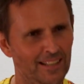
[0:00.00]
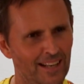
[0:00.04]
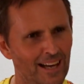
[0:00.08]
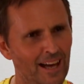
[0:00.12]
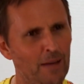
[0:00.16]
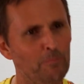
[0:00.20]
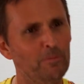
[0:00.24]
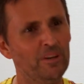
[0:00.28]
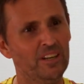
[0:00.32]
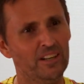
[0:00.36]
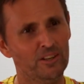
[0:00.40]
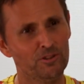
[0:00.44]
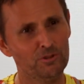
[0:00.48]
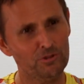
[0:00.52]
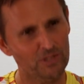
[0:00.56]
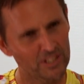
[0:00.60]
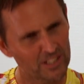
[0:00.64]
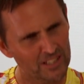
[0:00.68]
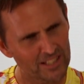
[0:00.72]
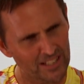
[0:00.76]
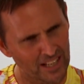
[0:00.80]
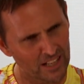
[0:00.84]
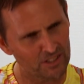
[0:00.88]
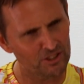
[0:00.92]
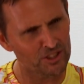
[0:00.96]
are being
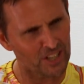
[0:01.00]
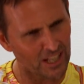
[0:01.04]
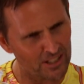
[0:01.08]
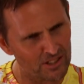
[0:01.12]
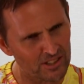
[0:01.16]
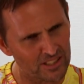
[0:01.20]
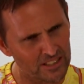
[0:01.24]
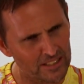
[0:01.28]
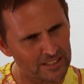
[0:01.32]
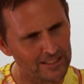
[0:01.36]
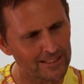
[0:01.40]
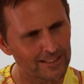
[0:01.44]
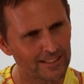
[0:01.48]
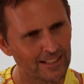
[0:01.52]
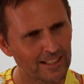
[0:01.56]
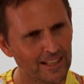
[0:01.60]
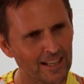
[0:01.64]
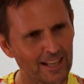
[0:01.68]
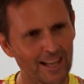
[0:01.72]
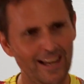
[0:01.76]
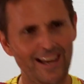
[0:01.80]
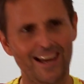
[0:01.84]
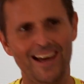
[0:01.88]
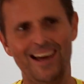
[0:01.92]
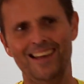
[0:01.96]
treated unjustly,
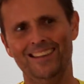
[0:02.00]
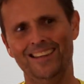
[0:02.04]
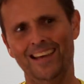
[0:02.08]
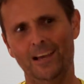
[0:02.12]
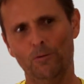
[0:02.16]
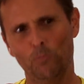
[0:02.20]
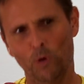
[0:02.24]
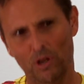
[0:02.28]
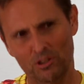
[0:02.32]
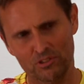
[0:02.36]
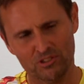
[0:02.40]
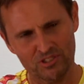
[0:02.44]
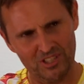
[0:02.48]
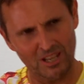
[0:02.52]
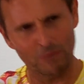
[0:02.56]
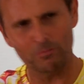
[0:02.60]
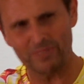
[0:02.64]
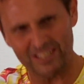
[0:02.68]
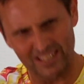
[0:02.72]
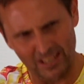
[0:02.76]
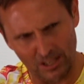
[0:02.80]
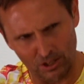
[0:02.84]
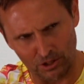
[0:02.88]
mm -hmm. and they want somebody